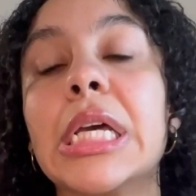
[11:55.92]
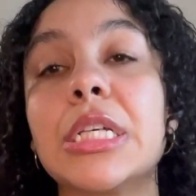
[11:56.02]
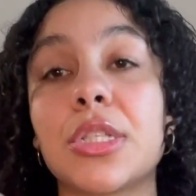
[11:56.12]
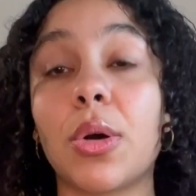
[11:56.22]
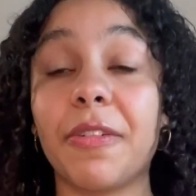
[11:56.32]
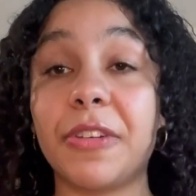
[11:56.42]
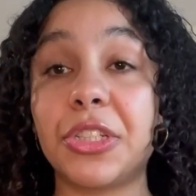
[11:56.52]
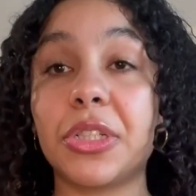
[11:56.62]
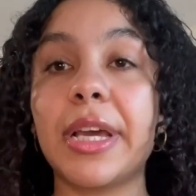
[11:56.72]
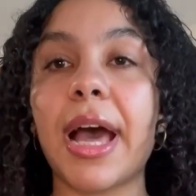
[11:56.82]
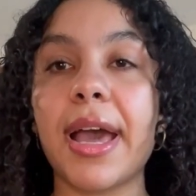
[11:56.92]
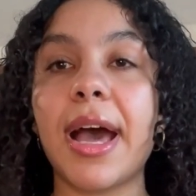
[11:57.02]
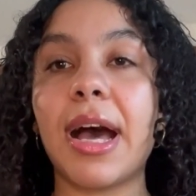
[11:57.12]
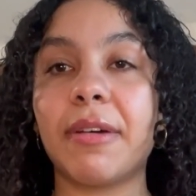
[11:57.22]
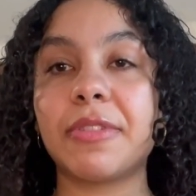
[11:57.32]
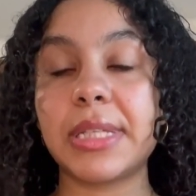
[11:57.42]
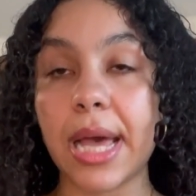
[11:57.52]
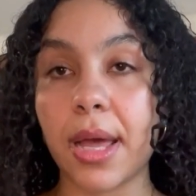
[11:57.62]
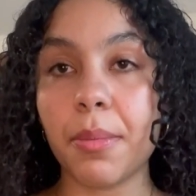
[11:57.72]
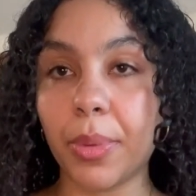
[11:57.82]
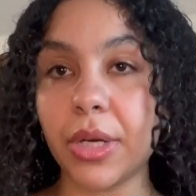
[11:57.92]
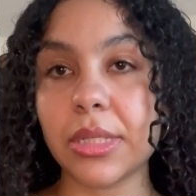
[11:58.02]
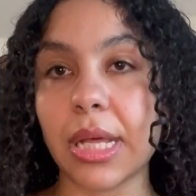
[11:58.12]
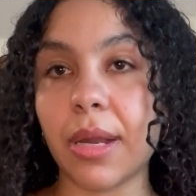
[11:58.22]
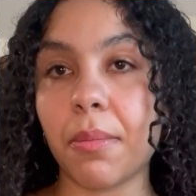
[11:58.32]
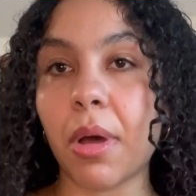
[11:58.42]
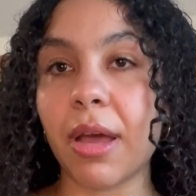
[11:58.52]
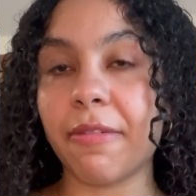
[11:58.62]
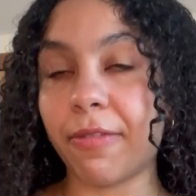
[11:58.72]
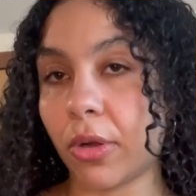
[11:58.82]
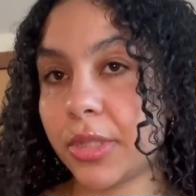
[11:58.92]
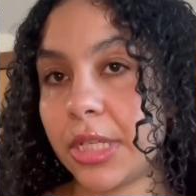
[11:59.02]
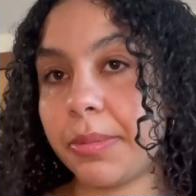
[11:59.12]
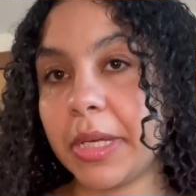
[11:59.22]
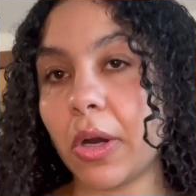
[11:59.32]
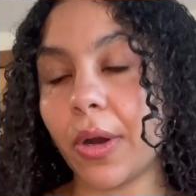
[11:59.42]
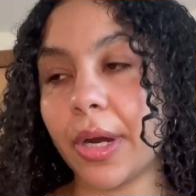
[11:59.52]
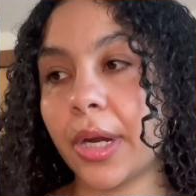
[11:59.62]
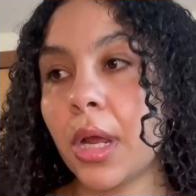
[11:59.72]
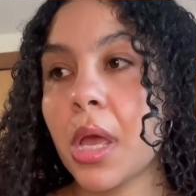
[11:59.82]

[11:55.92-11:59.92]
So officially I have 10 books in my fall TBR.